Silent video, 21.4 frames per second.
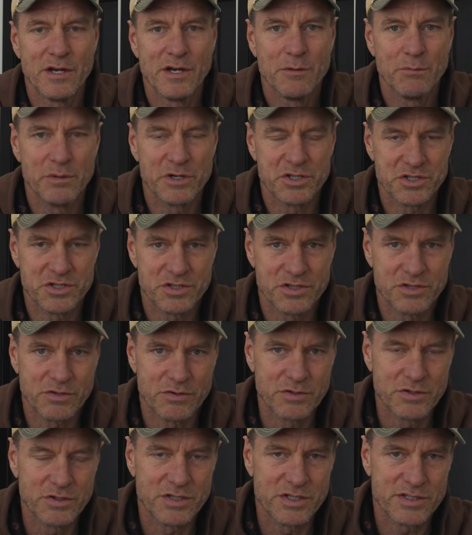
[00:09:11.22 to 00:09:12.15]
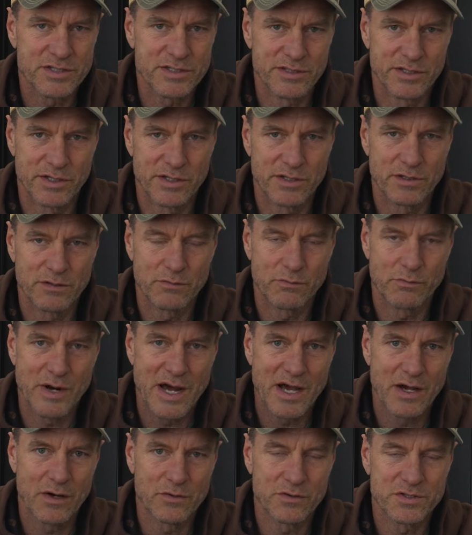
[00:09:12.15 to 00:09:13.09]
But she screwed this little
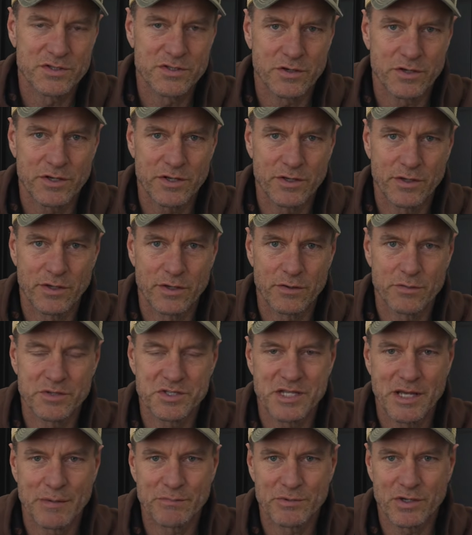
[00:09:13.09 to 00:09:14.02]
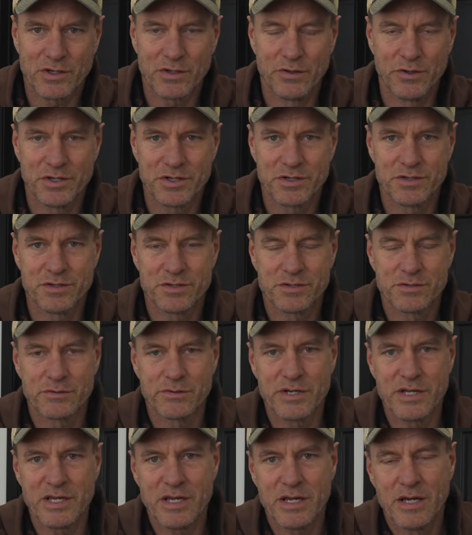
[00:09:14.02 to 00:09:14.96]
round circular receptacle into the
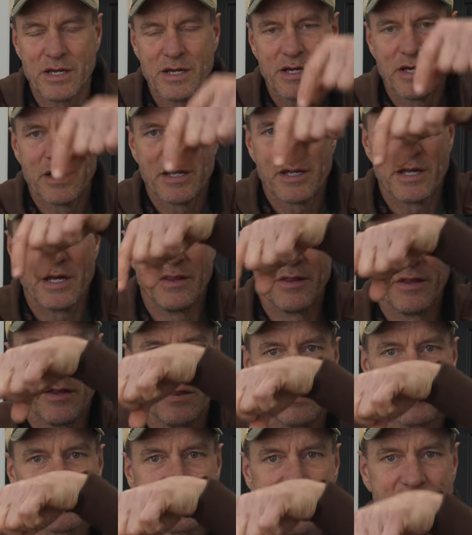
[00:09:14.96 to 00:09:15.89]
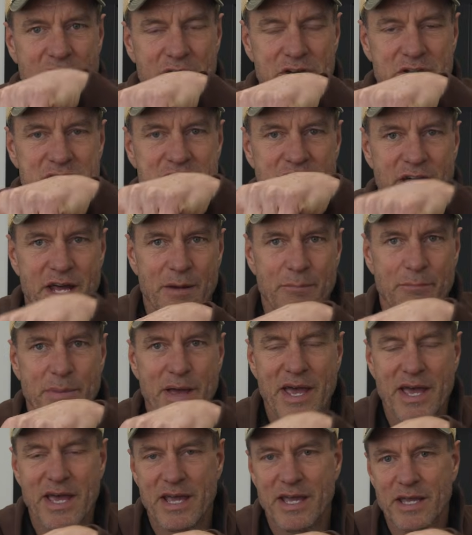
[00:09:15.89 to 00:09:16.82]
tree, and then the stand just had a
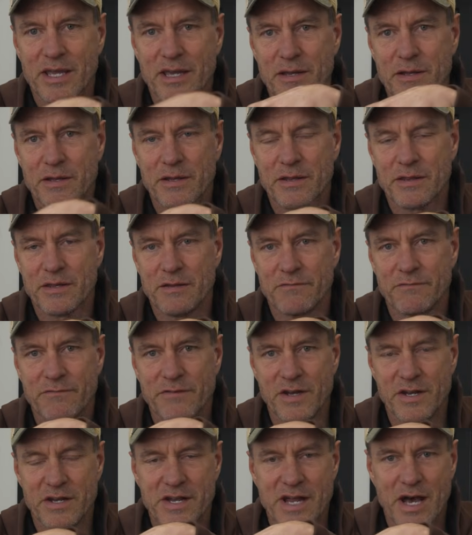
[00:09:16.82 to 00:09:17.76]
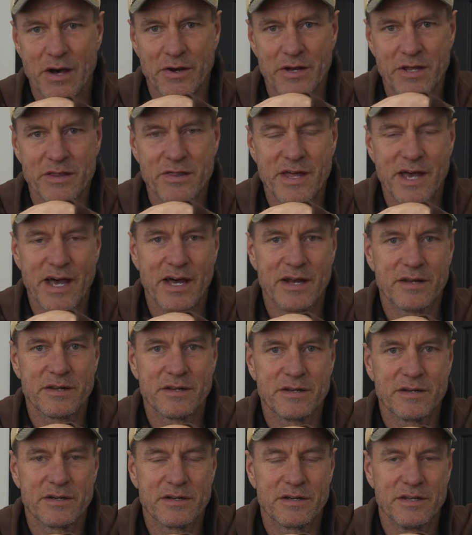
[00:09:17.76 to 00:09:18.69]
peg that fit down in that.
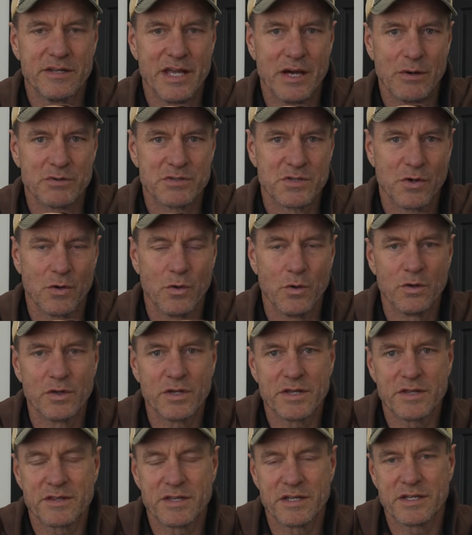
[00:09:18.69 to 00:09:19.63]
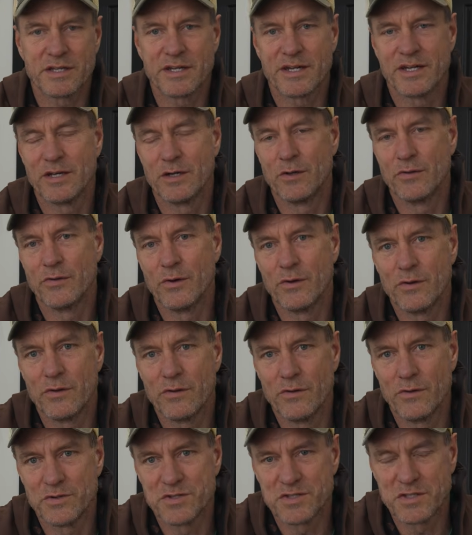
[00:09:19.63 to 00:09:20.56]
And that was the only thing that held
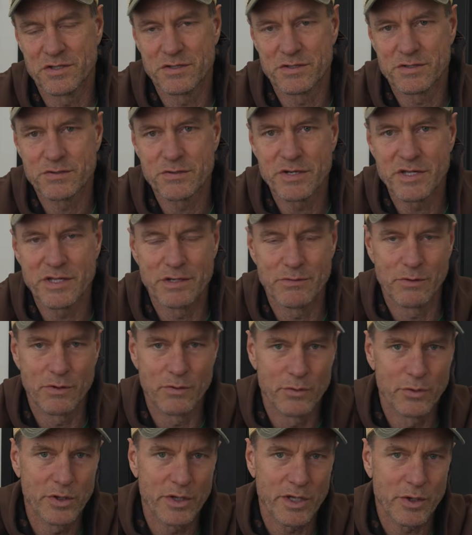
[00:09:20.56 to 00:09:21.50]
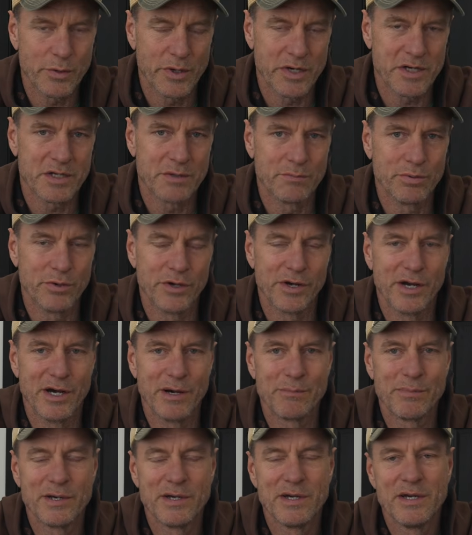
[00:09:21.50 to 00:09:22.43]
those in the tree. They were really quick to put
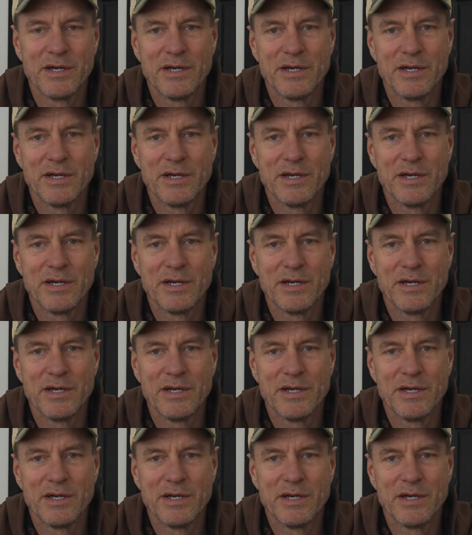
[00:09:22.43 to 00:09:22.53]
up.